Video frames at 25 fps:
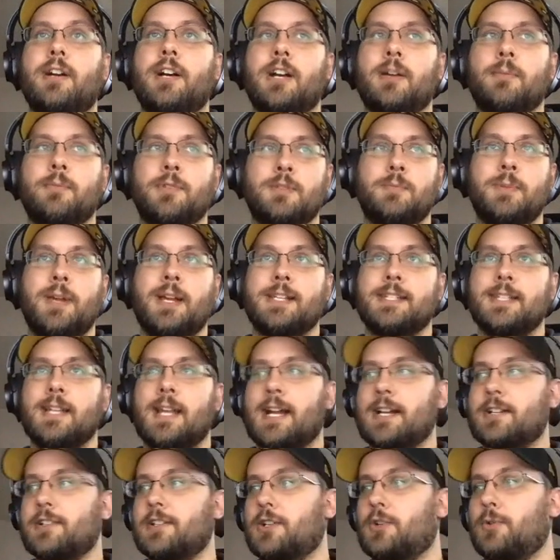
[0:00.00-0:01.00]
which makes it
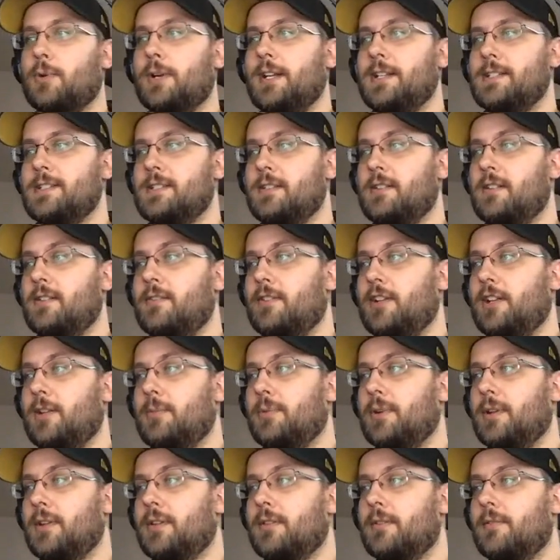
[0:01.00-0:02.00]
actually quite easy to develop
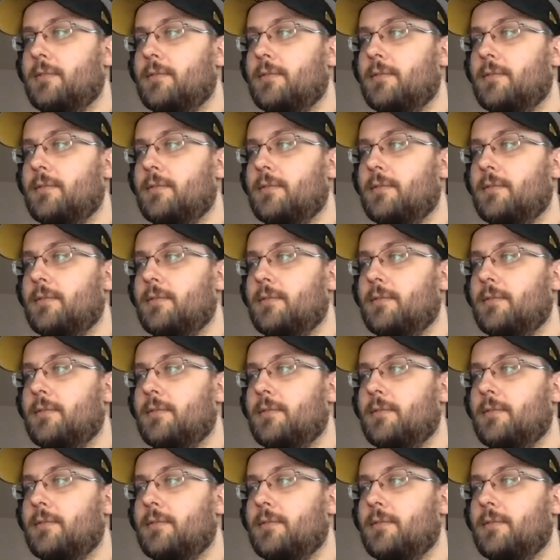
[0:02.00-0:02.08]
with.